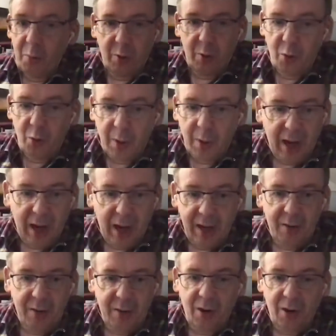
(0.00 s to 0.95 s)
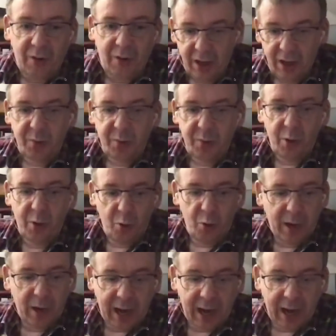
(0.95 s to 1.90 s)
with whom I,
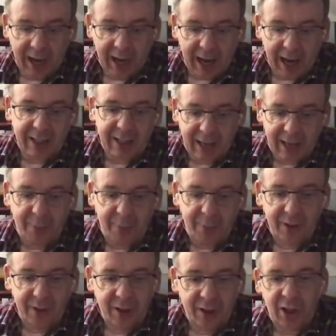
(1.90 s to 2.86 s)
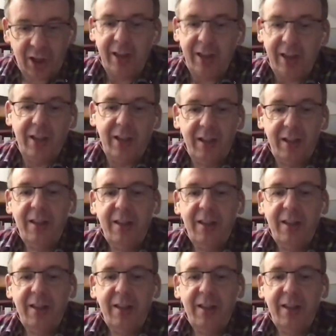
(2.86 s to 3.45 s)
as it happened, had chatted.